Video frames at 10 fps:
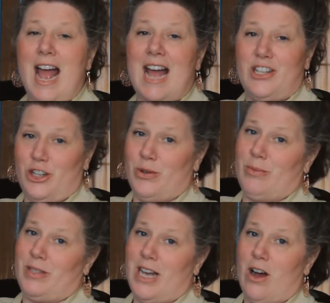and do
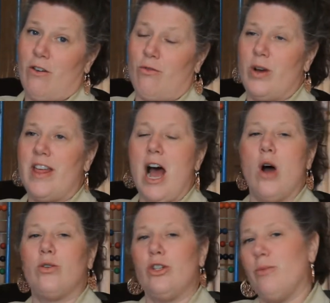himself
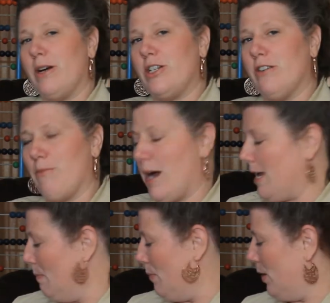without too much of my
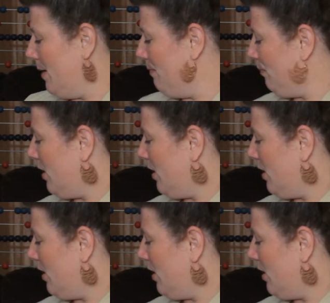input.